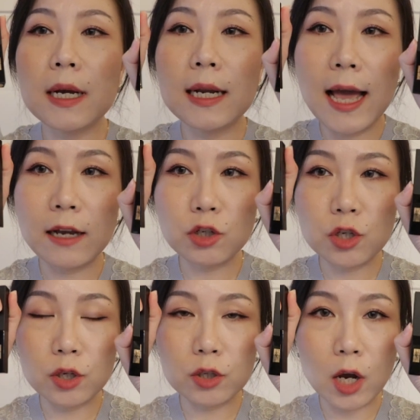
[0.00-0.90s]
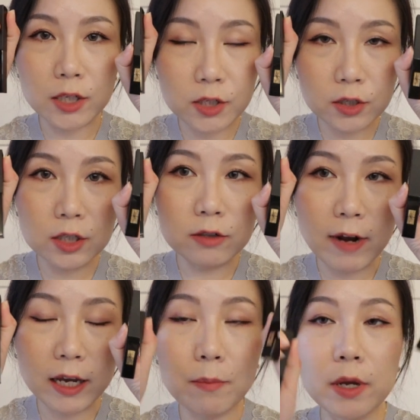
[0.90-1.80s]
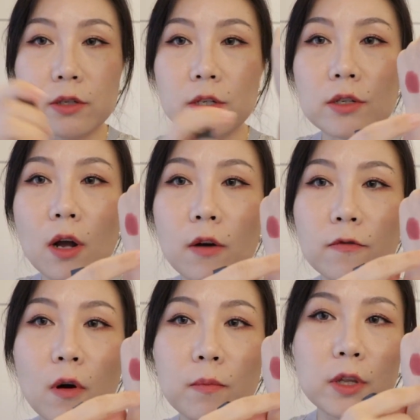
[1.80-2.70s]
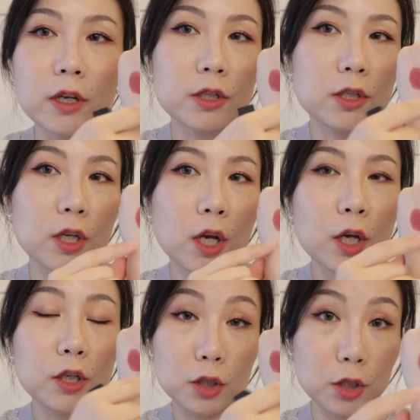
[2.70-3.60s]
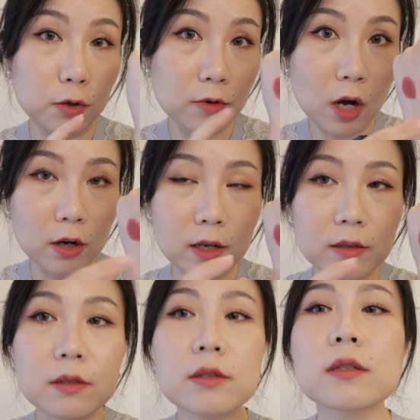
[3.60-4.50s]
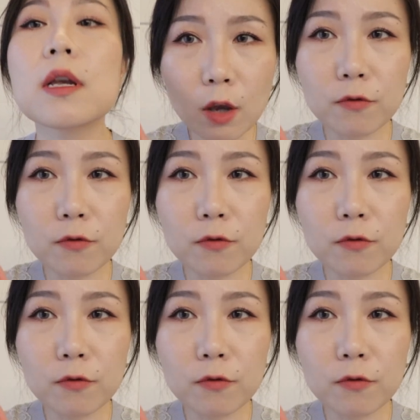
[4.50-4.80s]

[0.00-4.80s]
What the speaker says: collection, I certainly recommend start from those two colors.